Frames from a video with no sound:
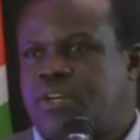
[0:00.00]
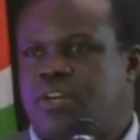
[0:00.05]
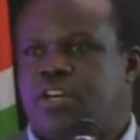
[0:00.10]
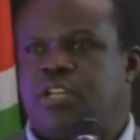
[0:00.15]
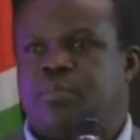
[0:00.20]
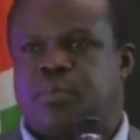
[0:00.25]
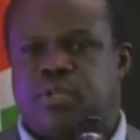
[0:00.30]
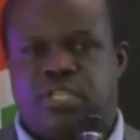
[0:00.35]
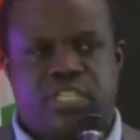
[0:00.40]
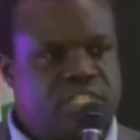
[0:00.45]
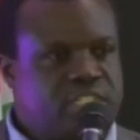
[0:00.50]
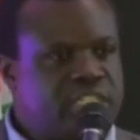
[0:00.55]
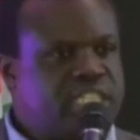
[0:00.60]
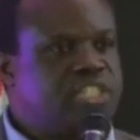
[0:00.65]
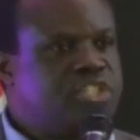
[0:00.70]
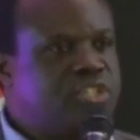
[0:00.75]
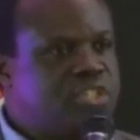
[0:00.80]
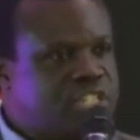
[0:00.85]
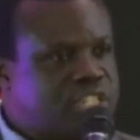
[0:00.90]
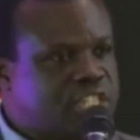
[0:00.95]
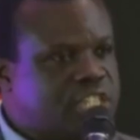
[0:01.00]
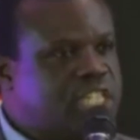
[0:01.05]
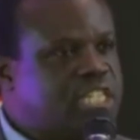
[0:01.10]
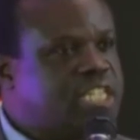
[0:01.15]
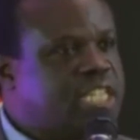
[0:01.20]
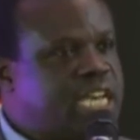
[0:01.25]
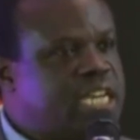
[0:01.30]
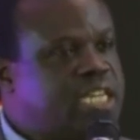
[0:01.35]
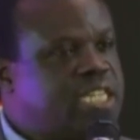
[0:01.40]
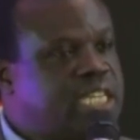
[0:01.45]
All police stations in
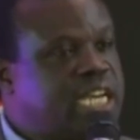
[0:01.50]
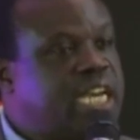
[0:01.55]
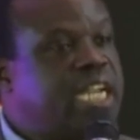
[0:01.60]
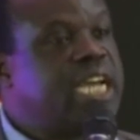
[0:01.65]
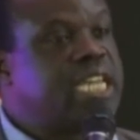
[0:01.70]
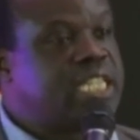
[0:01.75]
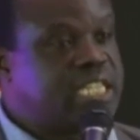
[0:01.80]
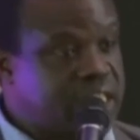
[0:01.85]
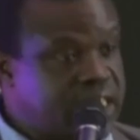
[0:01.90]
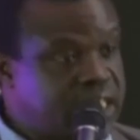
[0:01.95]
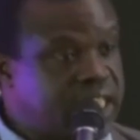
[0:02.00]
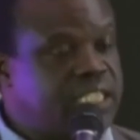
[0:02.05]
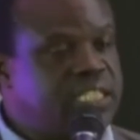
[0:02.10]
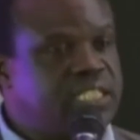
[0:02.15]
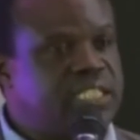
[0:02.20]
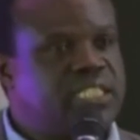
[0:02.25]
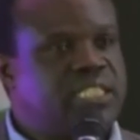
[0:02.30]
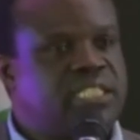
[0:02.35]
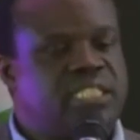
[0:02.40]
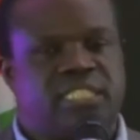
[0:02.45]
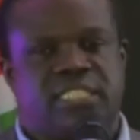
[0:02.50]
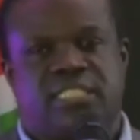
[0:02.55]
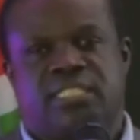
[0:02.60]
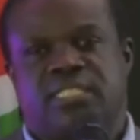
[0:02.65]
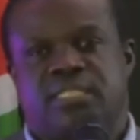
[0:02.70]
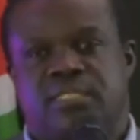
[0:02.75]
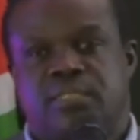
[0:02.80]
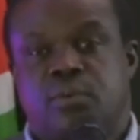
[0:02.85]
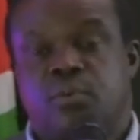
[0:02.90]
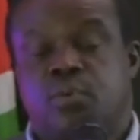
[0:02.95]
this country are gazetted.
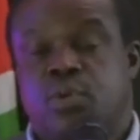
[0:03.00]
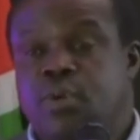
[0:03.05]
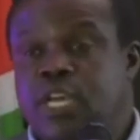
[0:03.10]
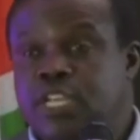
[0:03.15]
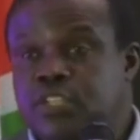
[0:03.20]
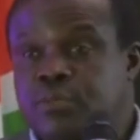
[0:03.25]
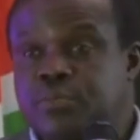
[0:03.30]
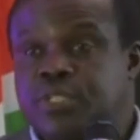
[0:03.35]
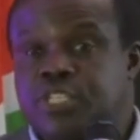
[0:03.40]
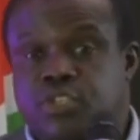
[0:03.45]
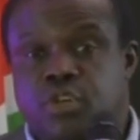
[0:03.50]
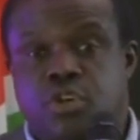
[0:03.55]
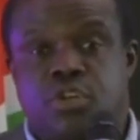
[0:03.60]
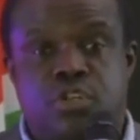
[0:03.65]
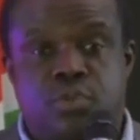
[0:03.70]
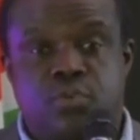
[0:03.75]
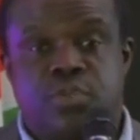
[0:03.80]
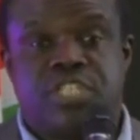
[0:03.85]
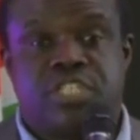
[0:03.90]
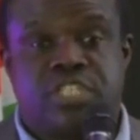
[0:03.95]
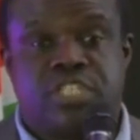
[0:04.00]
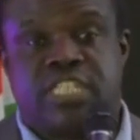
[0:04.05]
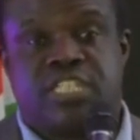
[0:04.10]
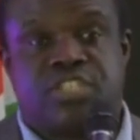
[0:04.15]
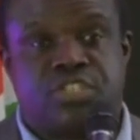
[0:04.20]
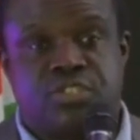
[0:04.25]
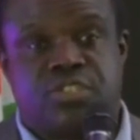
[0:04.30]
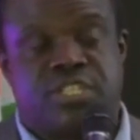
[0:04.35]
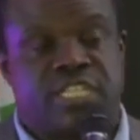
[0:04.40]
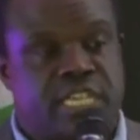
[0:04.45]
We want to be told which
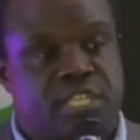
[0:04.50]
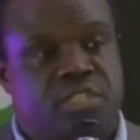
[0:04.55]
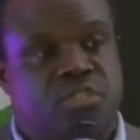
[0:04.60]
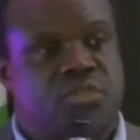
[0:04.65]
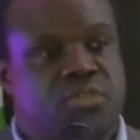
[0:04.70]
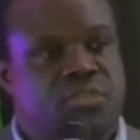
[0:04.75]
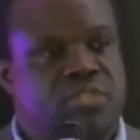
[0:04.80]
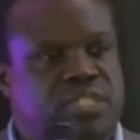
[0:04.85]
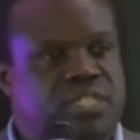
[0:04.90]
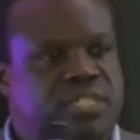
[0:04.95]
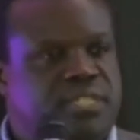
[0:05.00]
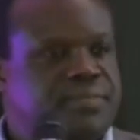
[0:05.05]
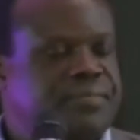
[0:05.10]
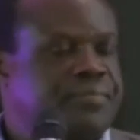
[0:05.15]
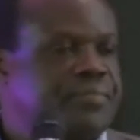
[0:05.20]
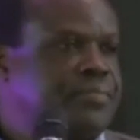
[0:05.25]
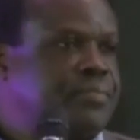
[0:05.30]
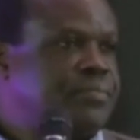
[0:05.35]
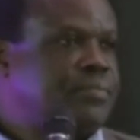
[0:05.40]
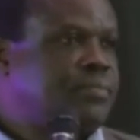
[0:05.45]
stations are those.